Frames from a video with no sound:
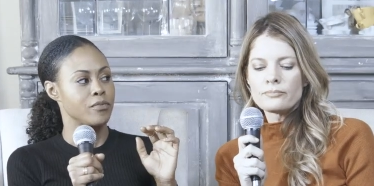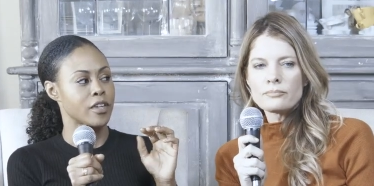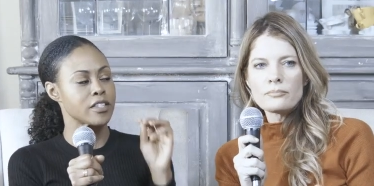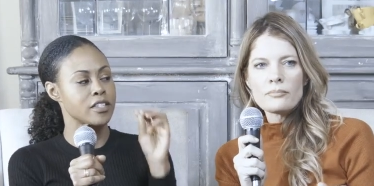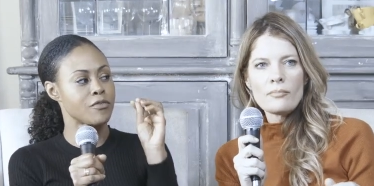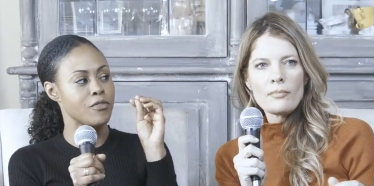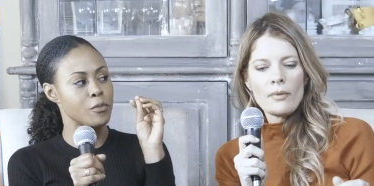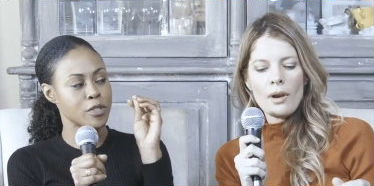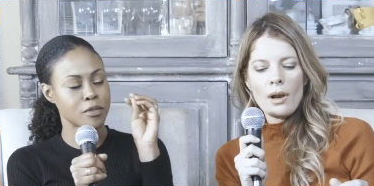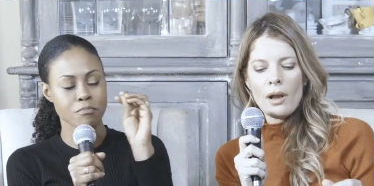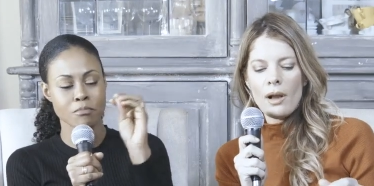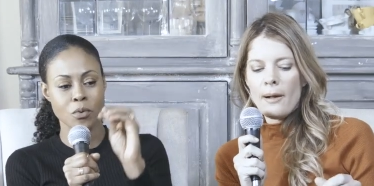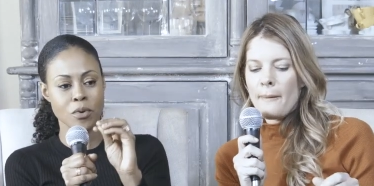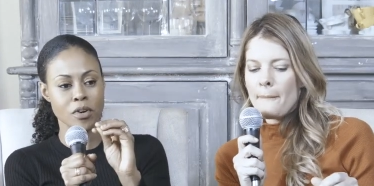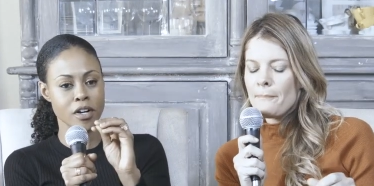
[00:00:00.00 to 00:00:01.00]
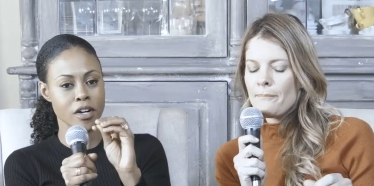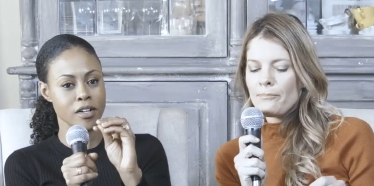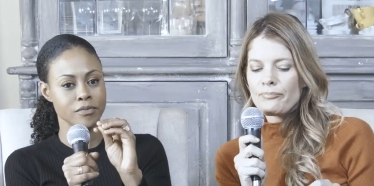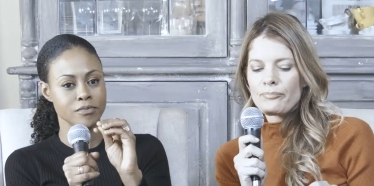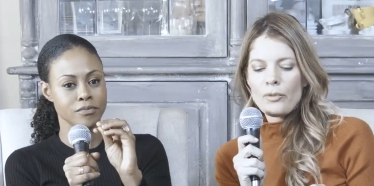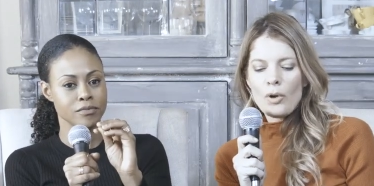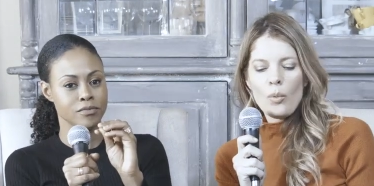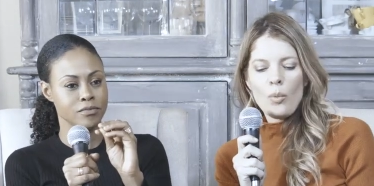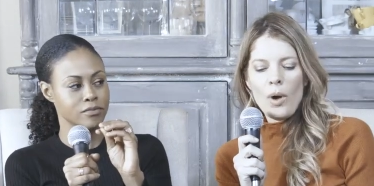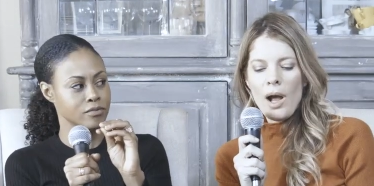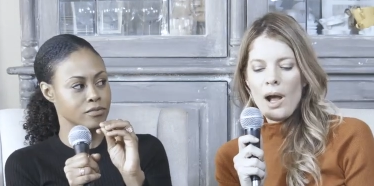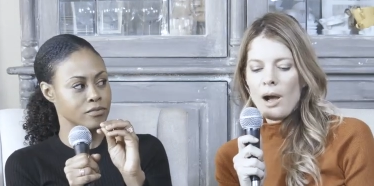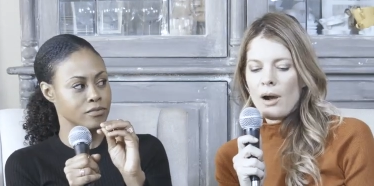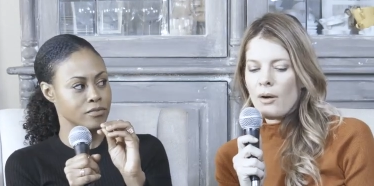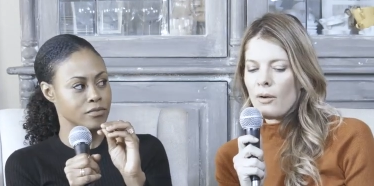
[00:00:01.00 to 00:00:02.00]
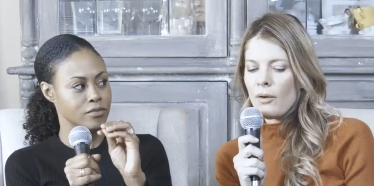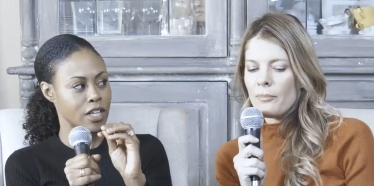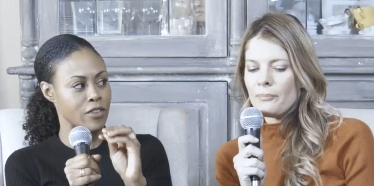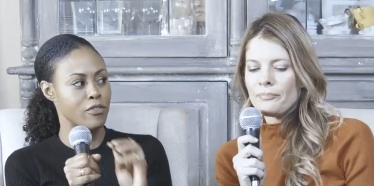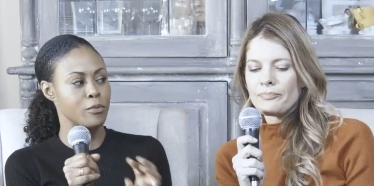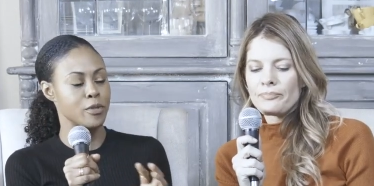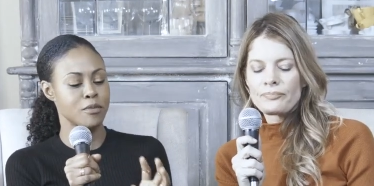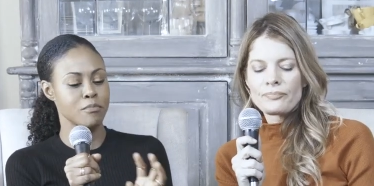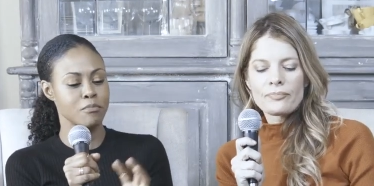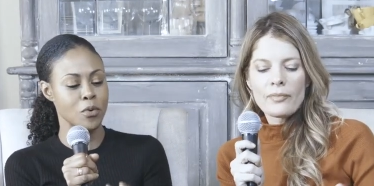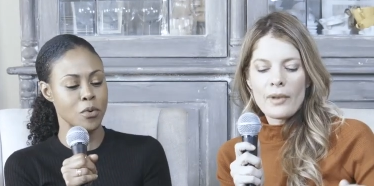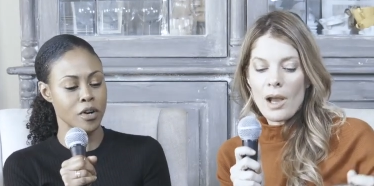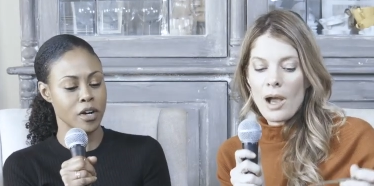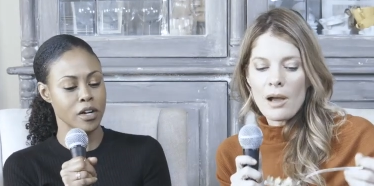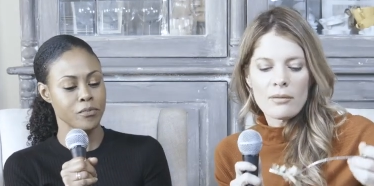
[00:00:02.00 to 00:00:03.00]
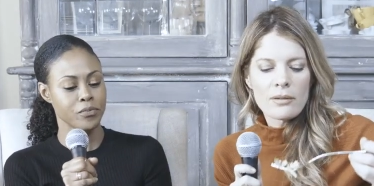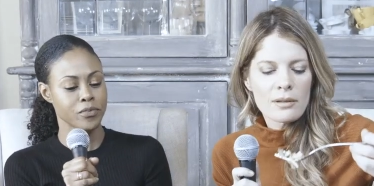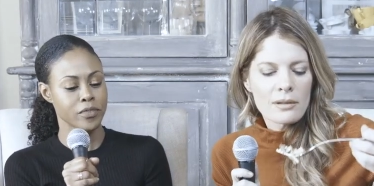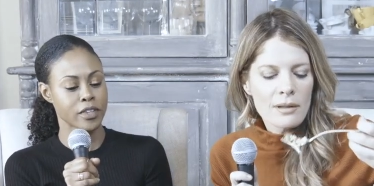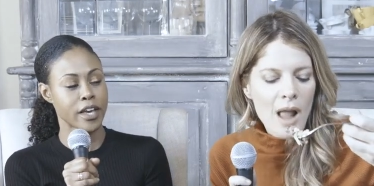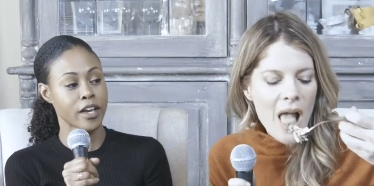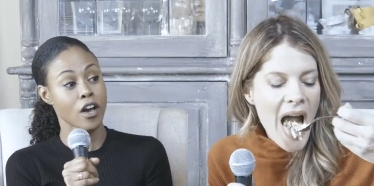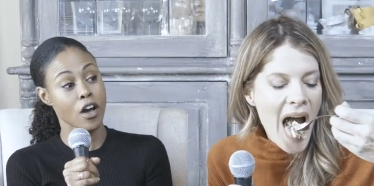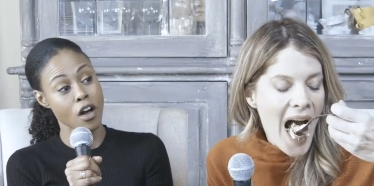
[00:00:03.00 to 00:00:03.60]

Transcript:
Speaker 1: because if it was more wow if it was more like,